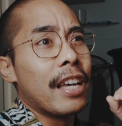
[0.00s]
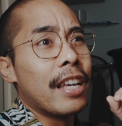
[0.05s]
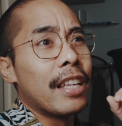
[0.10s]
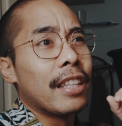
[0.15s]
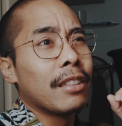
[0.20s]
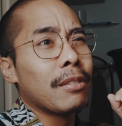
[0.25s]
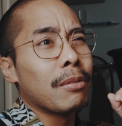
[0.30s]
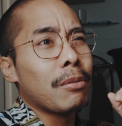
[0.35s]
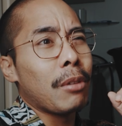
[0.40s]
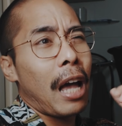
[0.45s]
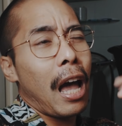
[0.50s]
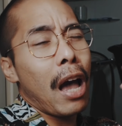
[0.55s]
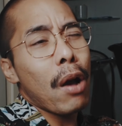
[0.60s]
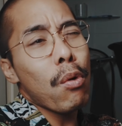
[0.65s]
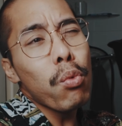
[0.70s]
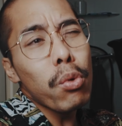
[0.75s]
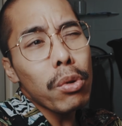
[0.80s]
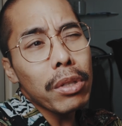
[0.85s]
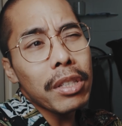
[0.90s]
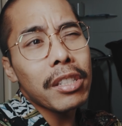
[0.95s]
in, I
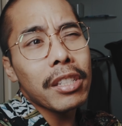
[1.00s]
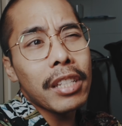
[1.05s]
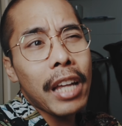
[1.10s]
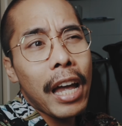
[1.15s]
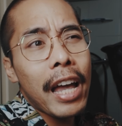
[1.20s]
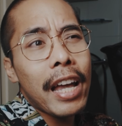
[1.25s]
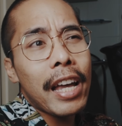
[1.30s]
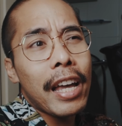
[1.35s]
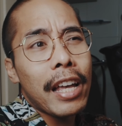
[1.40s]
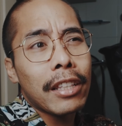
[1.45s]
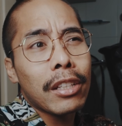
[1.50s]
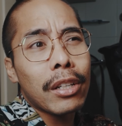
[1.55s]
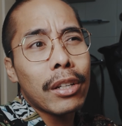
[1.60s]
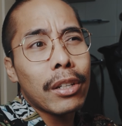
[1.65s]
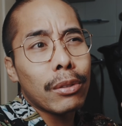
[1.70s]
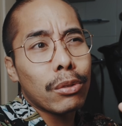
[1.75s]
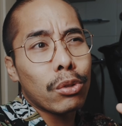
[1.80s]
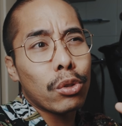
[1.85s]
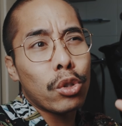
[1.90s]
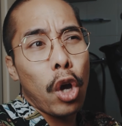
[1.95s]
would say, in
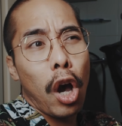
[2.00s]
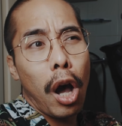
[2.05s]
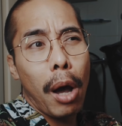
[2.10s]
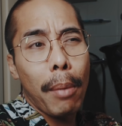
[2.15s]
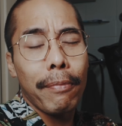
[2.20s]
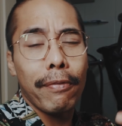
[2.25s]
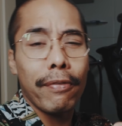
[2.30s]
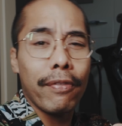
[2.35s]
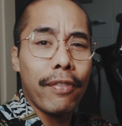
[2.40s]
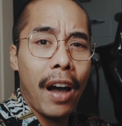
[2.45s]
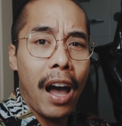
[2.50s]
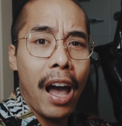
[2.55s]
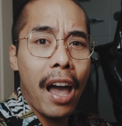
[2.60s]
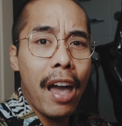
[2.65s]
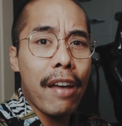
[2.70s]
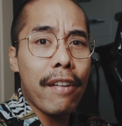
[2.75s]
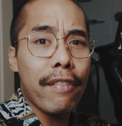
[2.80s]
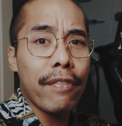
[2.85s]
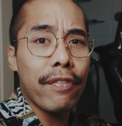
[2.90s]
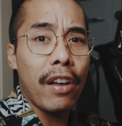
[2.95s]
the top
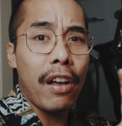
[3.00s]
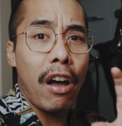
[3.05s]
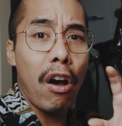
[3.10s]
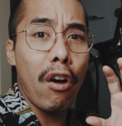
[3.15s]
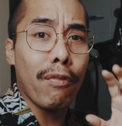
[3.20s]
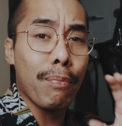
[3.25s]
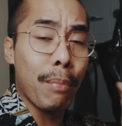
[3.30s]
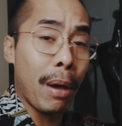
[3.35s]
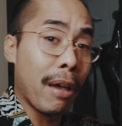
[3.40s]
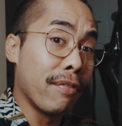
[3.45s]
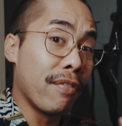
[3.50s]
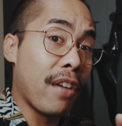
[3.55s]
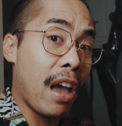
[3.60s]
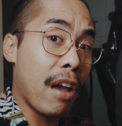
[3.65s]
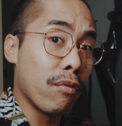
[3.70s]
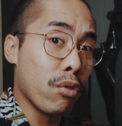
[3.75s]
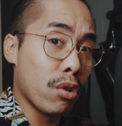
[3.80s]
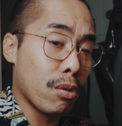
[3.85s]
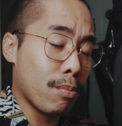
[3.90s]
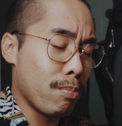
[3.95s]
5 of my
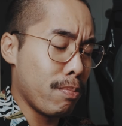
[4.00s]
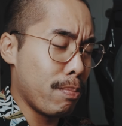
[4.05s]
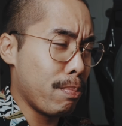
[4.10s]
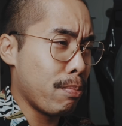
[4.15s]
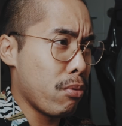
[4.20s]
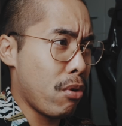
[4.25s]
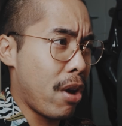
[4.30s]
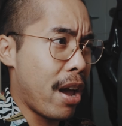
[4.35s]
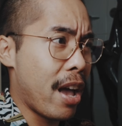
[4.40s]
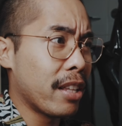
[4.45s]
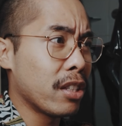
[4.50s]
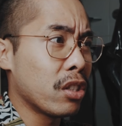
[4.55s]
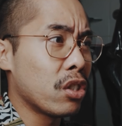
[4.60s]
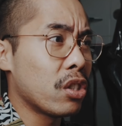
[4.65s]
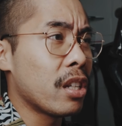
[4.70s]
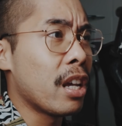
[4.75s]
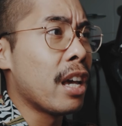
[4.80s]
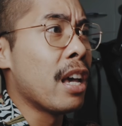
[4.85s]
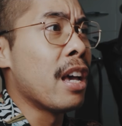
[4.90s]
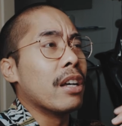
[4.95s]
favorite
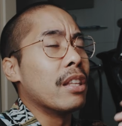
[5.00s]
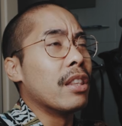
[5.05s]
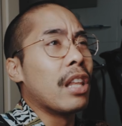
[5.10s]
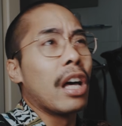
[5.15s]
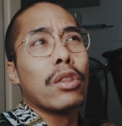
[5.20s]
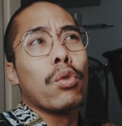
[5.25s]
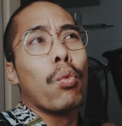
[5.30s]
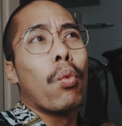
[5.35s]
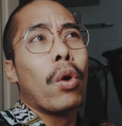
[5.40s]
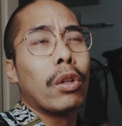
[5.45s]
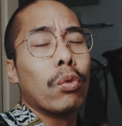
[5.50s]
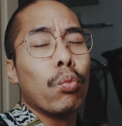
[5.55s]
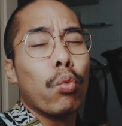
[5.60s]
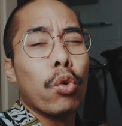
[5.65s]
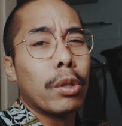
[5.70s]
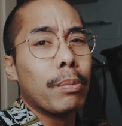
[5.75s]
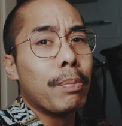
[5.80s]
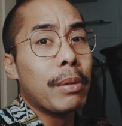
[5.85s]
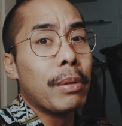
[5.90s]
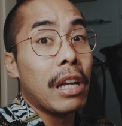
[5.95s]
brands. Another one
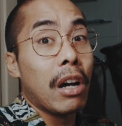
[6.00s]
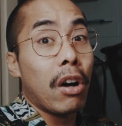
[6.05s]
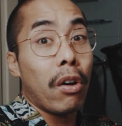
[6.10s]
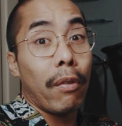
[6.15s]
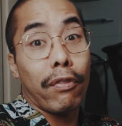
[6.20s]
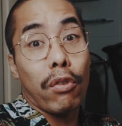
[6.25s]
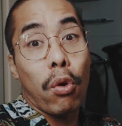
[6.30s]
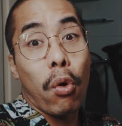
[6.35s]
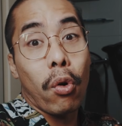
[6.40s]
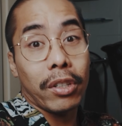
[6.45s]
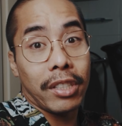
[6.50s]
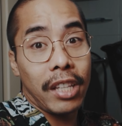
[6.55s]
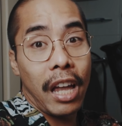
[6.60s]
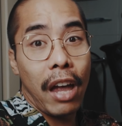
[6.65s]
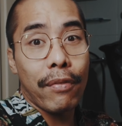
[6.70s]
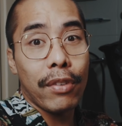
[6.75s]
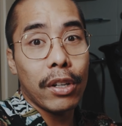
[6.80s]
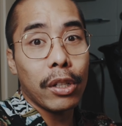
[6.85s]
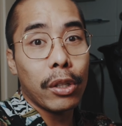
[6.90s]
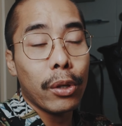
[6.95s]
would be, of course,
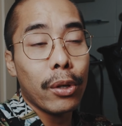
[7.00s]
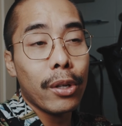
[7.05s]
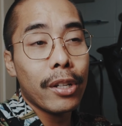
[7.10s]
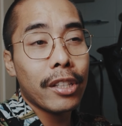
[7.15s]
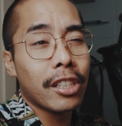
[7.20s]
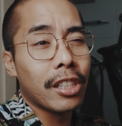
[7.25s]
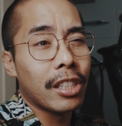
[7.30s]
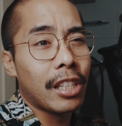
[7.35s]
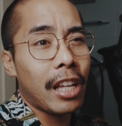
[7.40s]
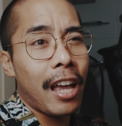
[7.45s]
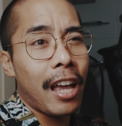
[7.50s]
Evergoods.